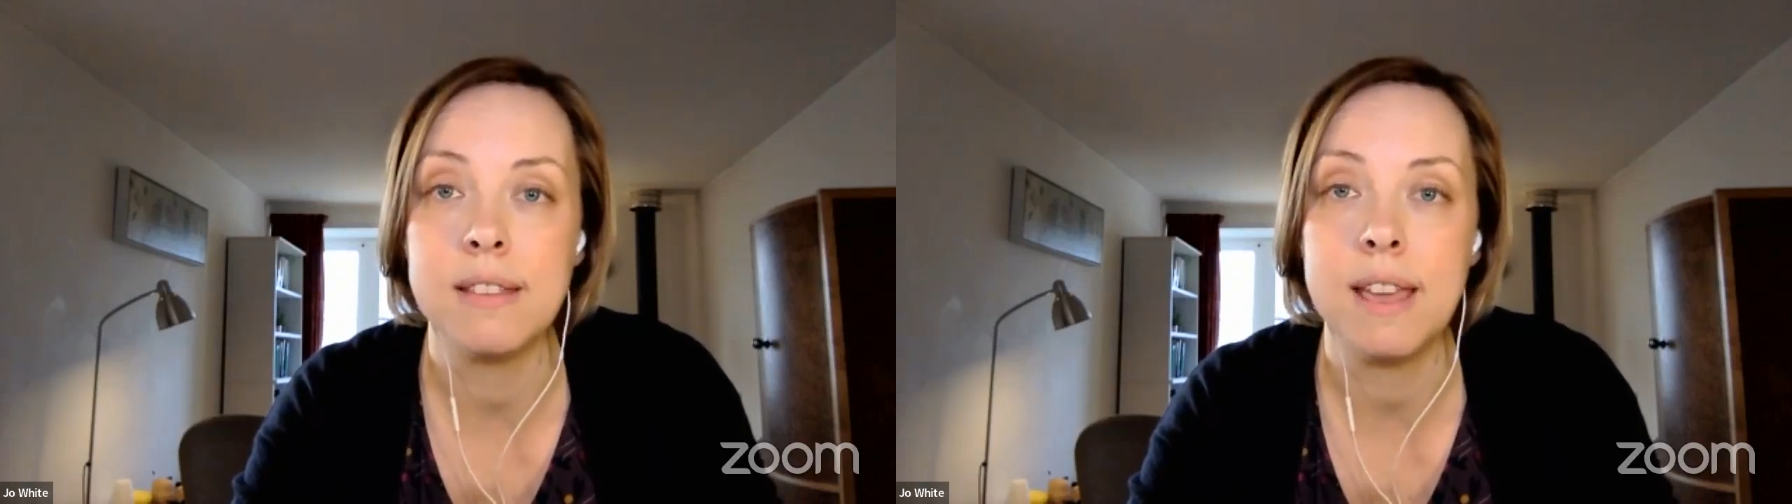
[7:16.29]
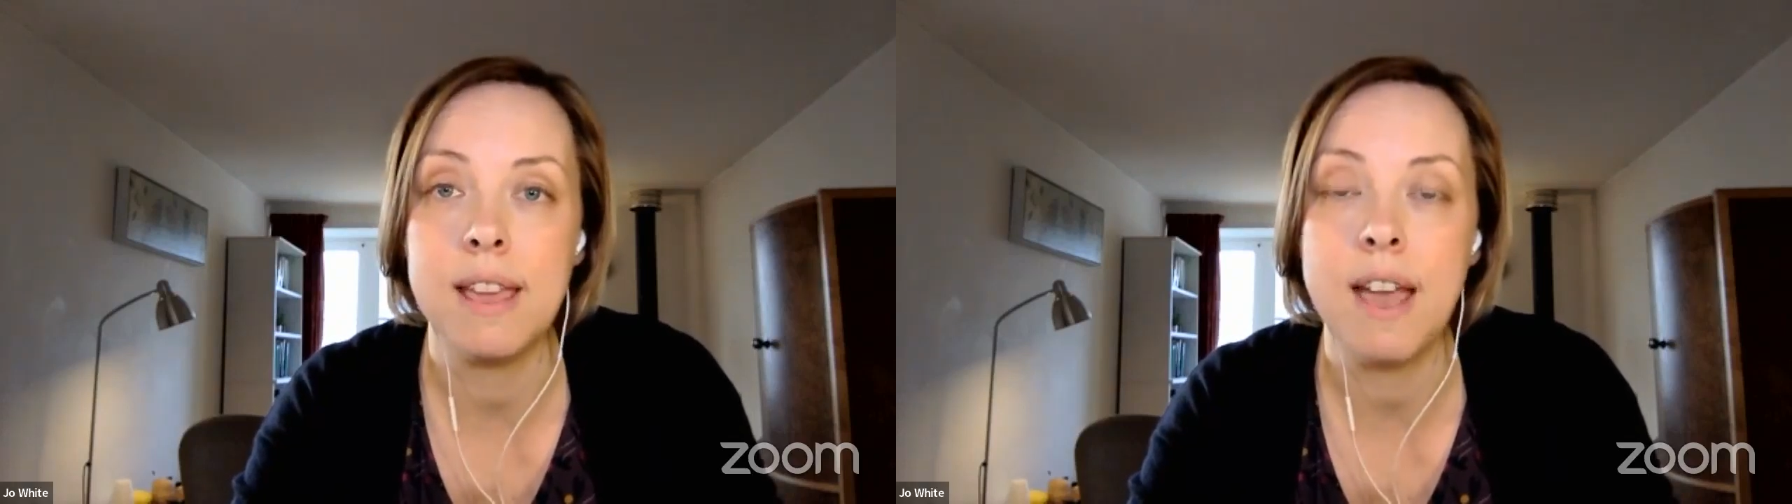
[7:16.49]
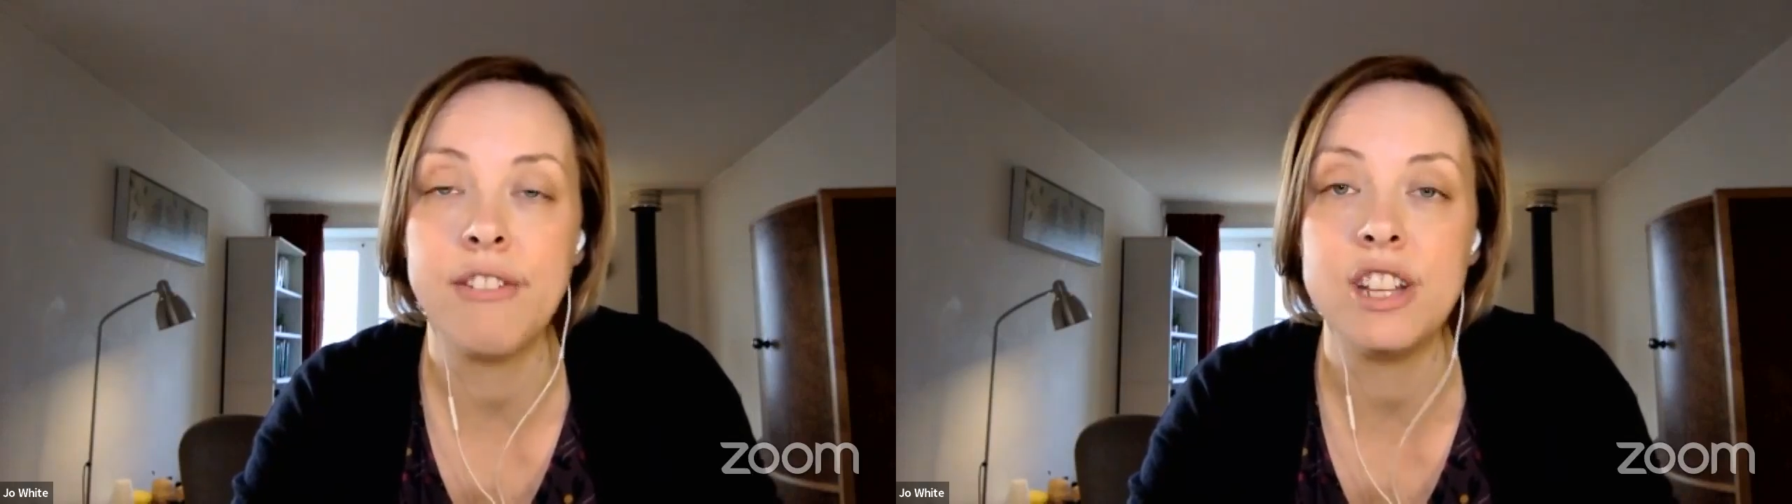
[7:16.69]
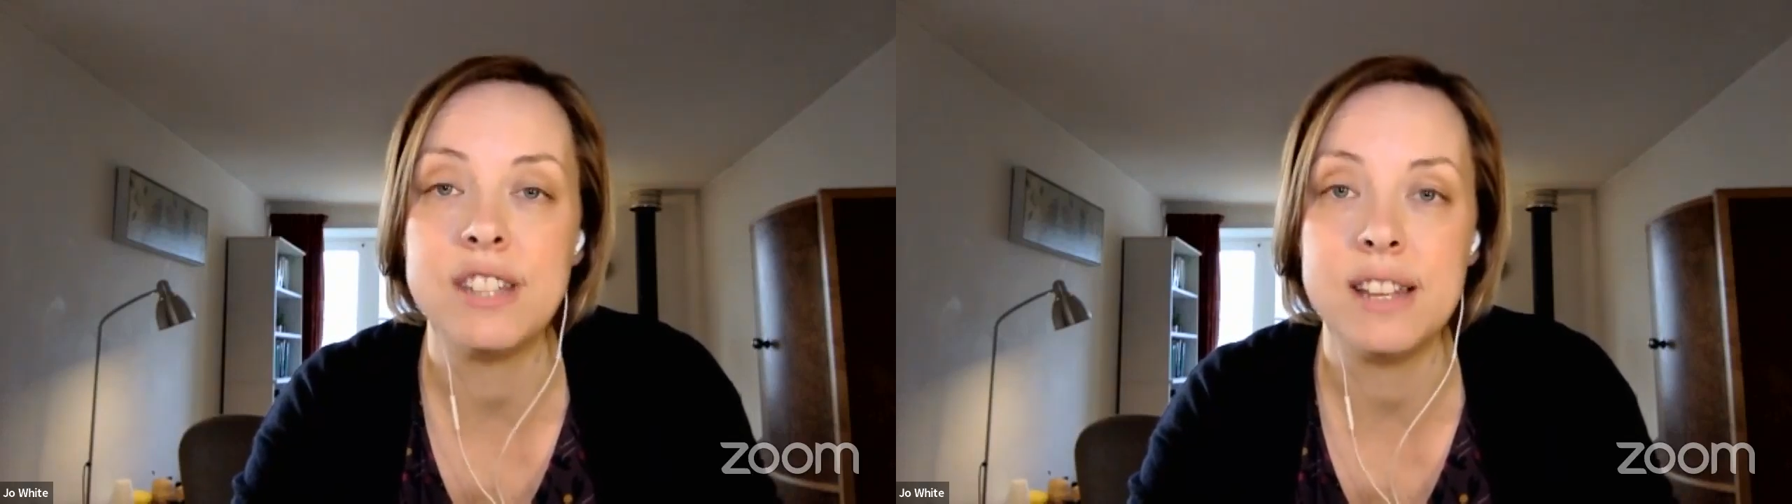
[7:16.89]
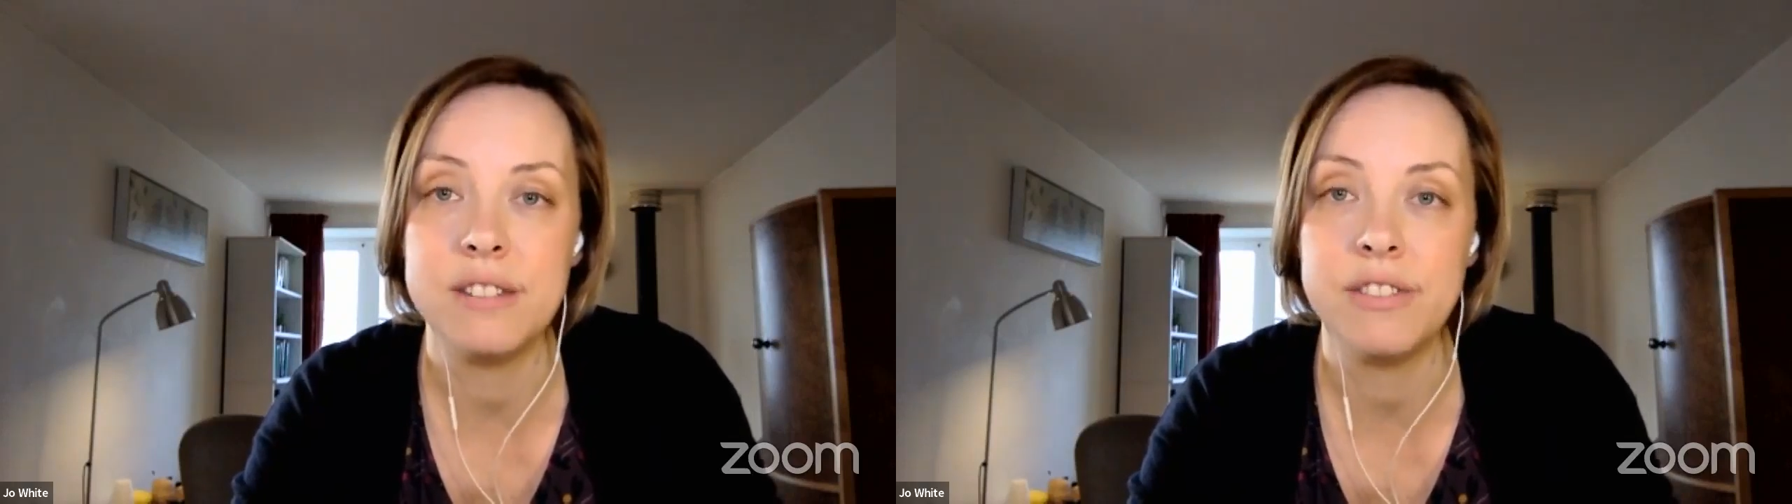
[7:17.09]
they have
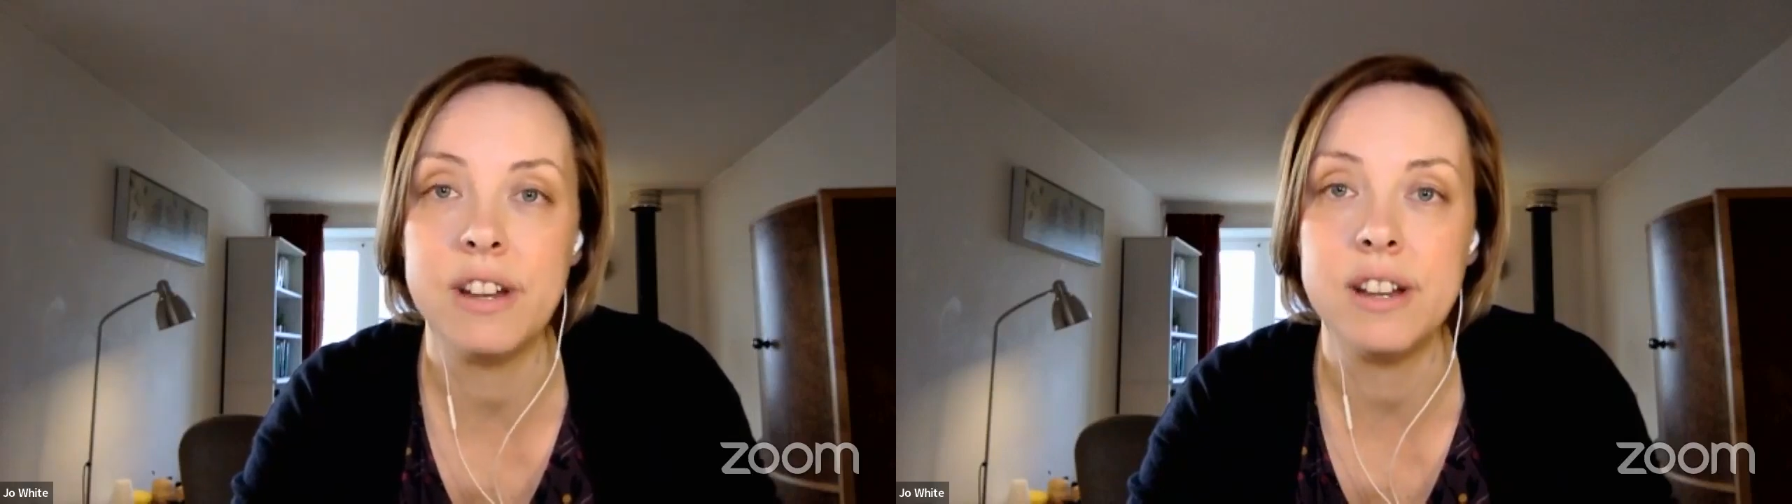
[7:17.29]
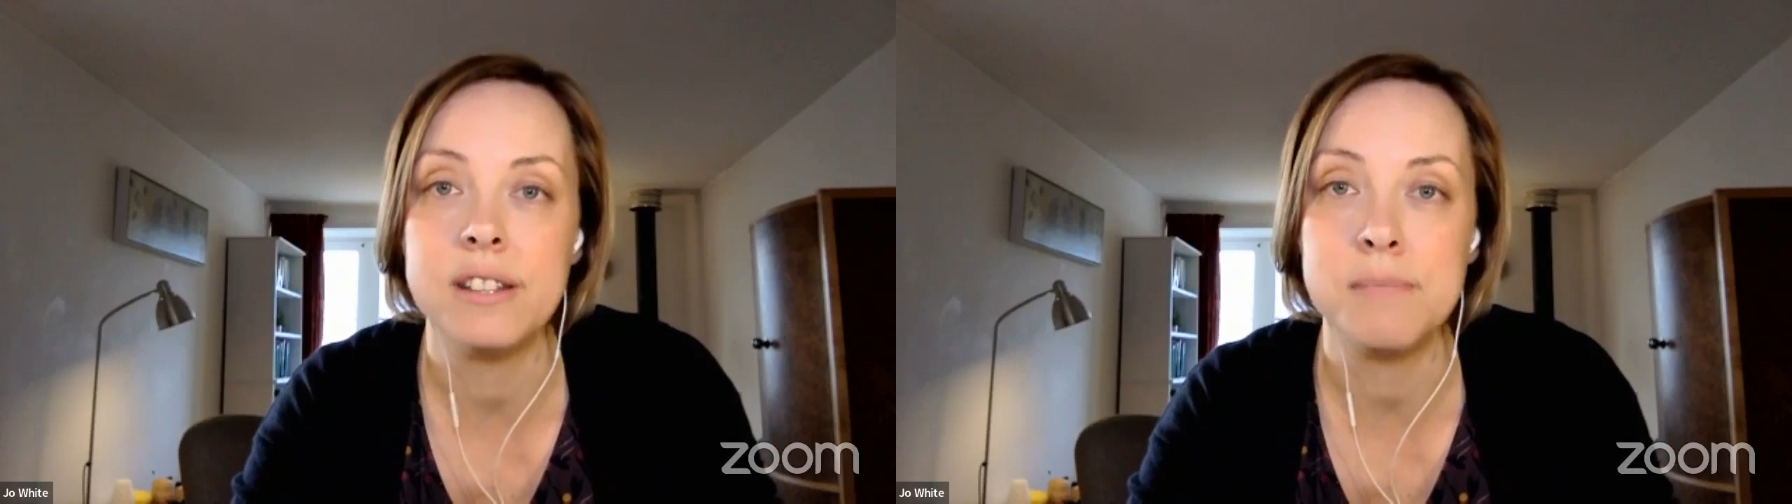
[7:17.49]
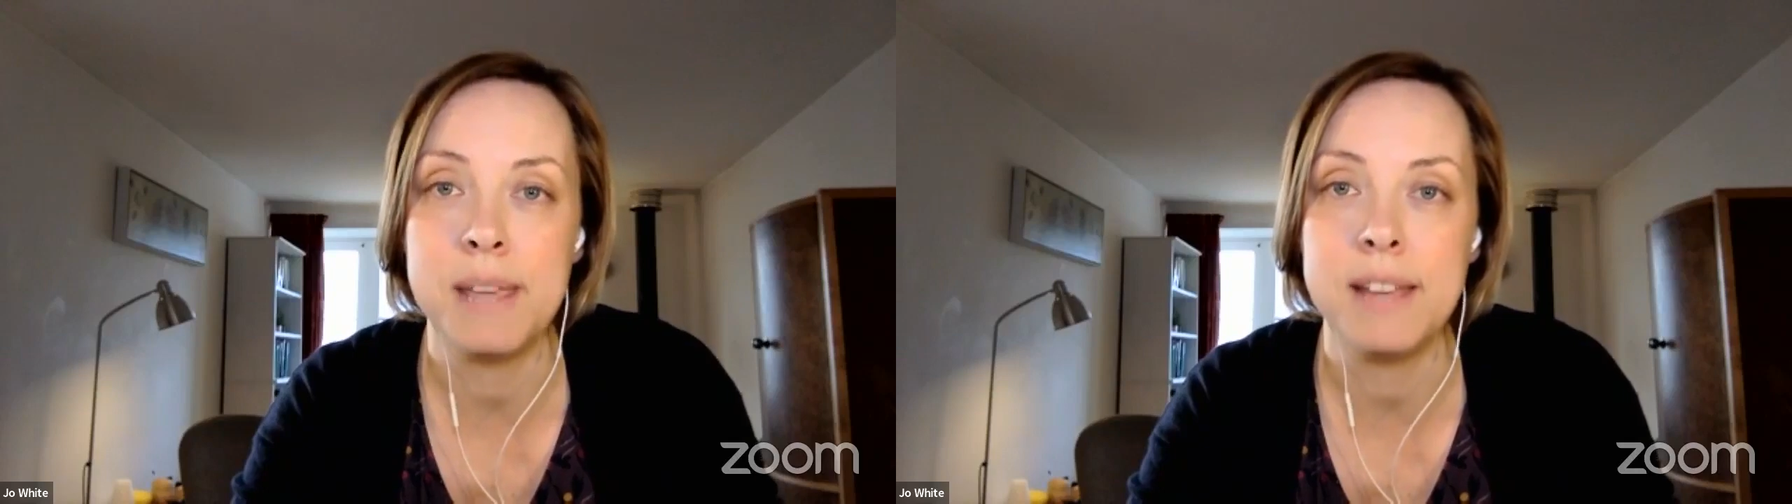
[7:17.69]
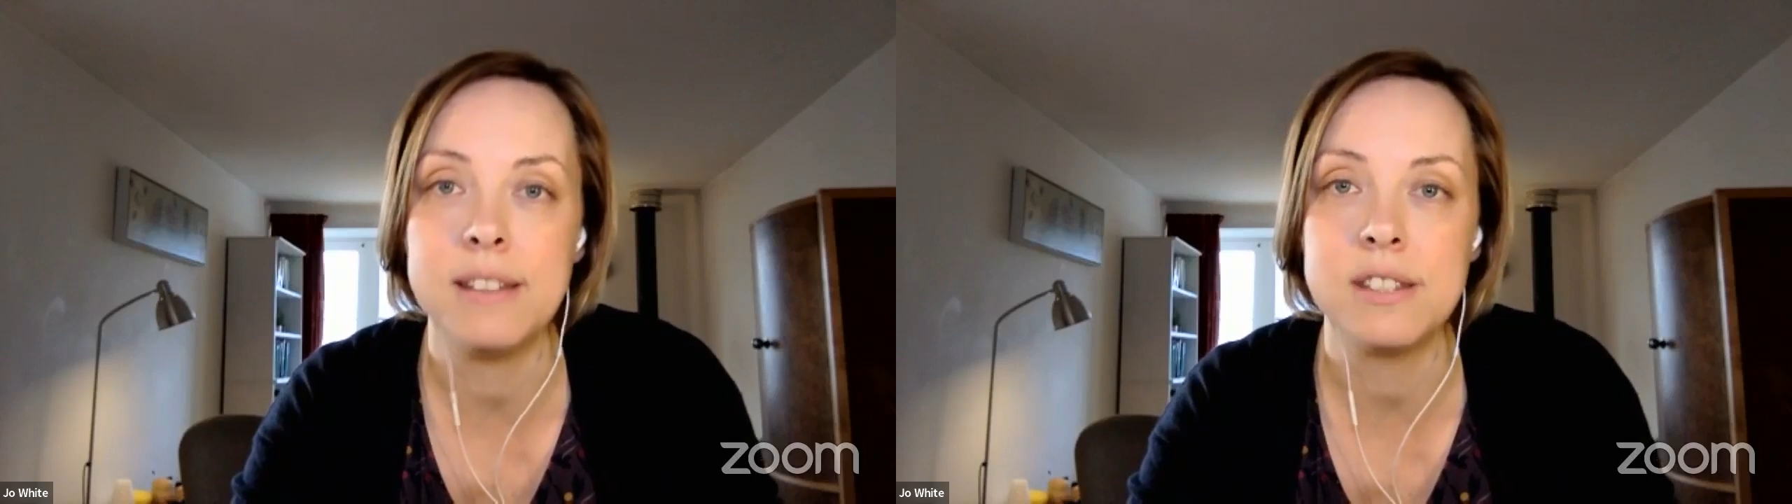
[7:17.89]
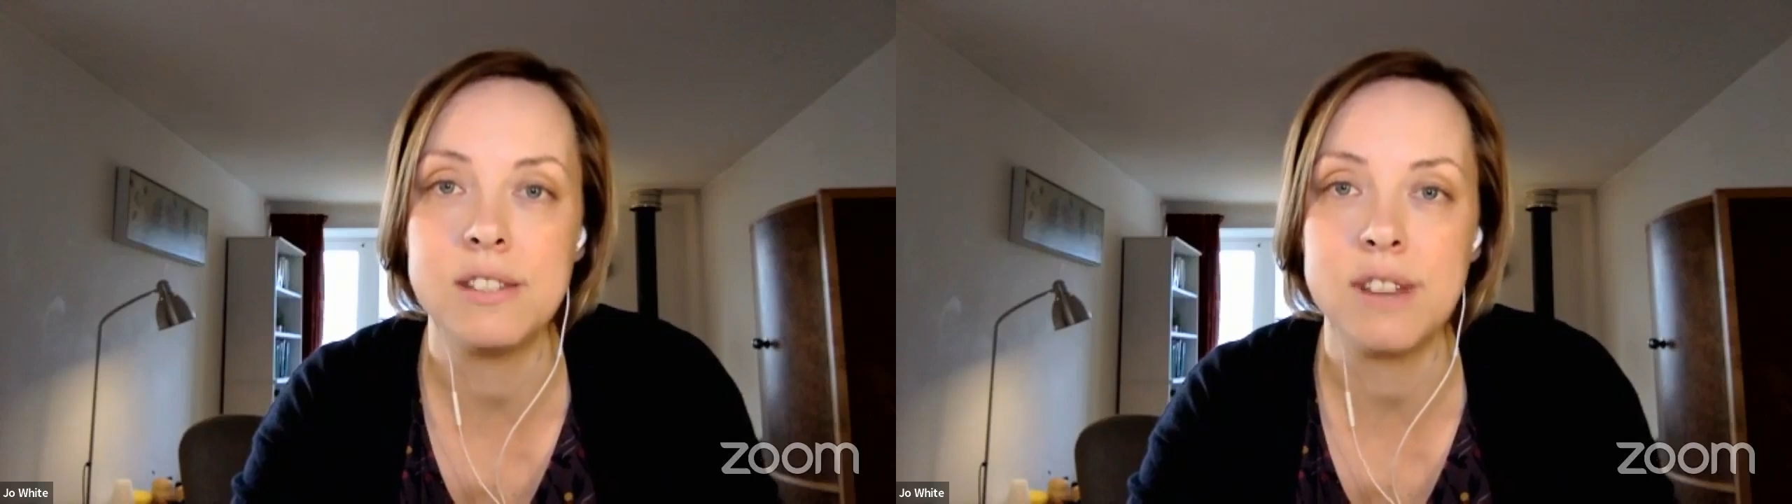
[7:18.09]
identified as being
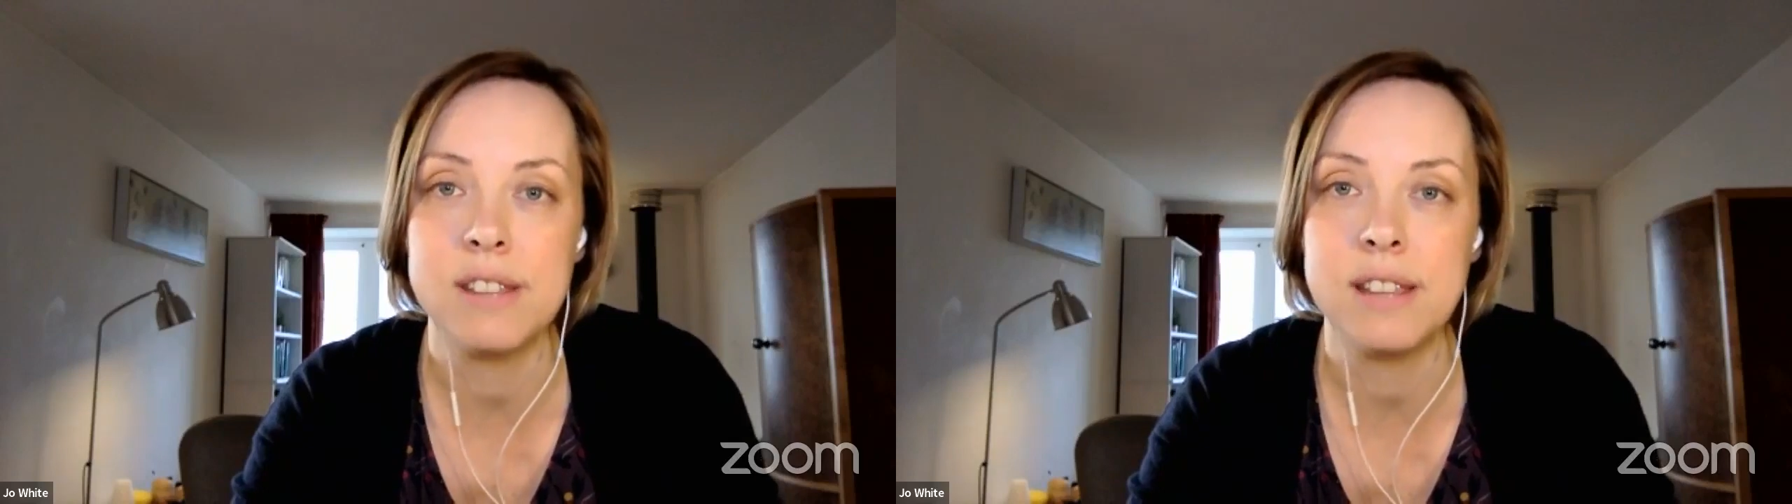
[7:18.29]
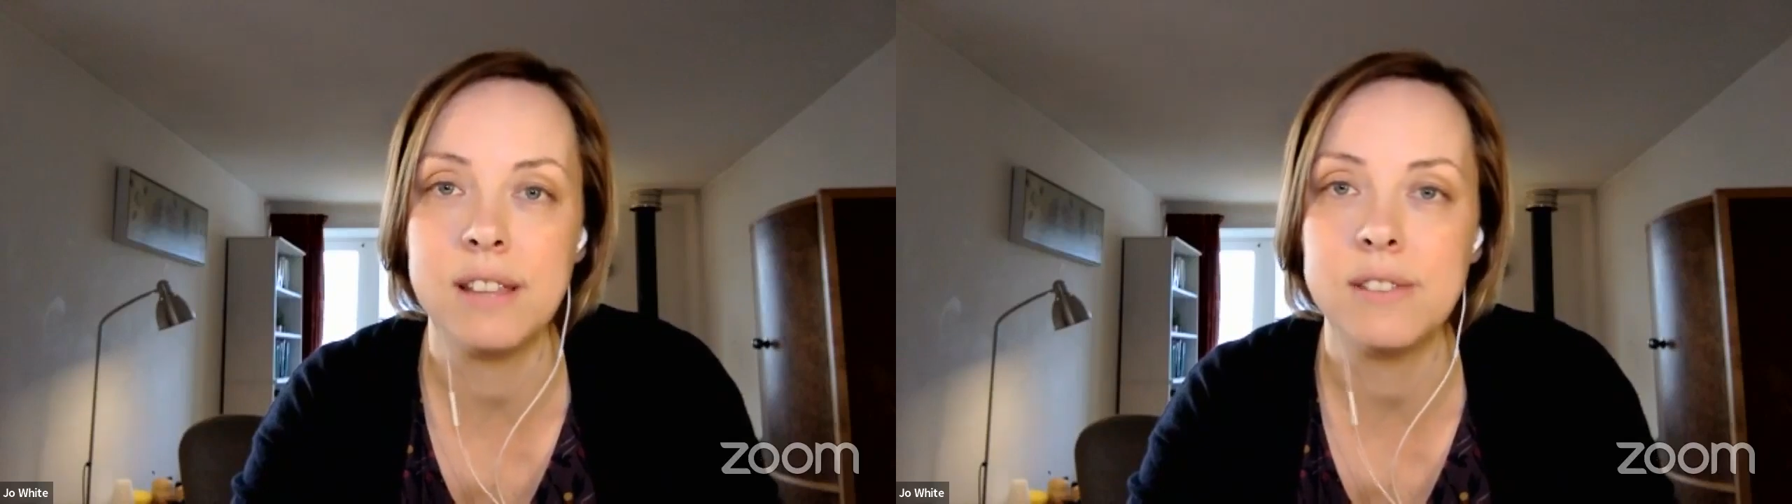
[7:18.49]
distressing.